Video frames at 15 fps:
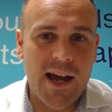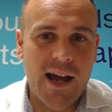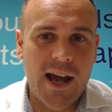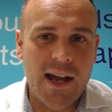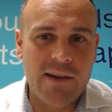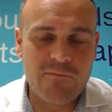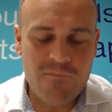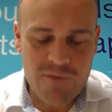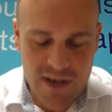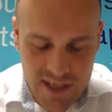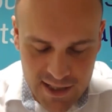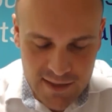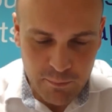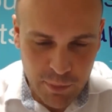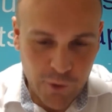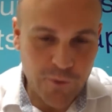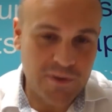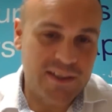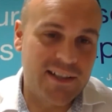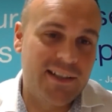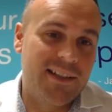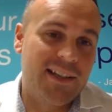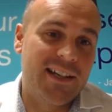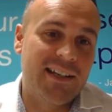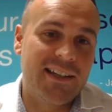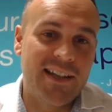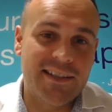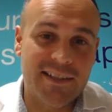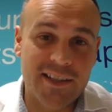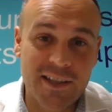And really importantly,
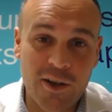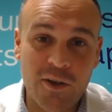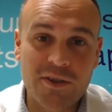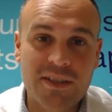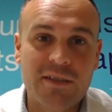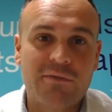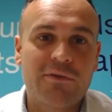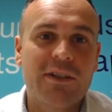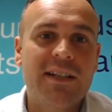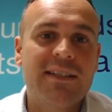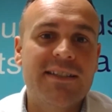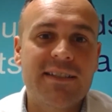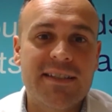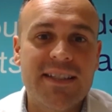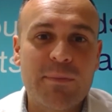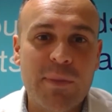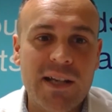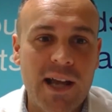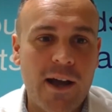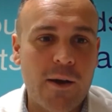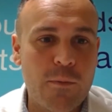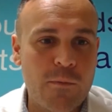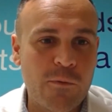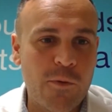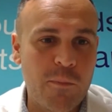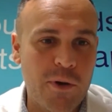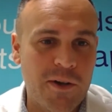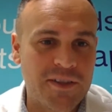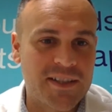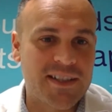there's lots of reasons to be hopeful
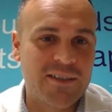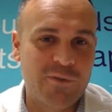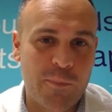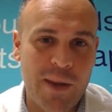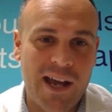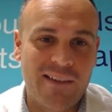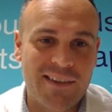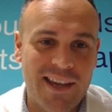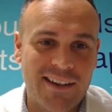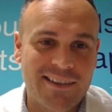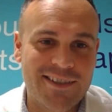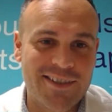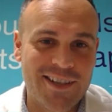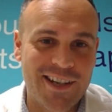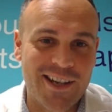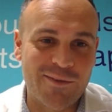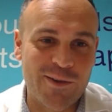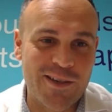and positive about next year.